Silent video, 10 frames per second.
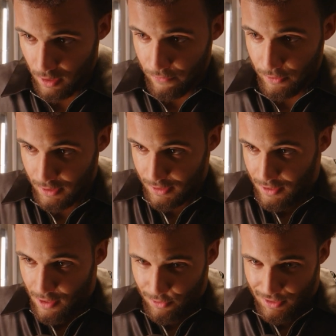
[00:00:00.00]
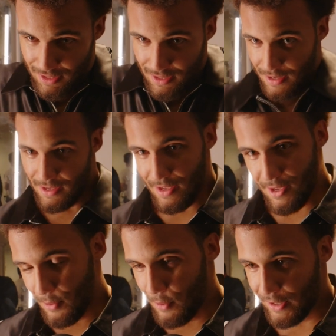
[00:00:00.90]
I think the old kit
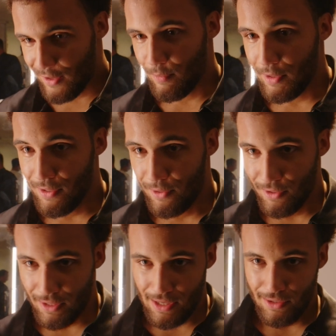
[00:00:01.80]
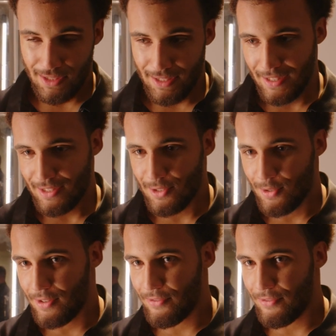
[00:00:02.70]
it won't give me no knockouts like that. So I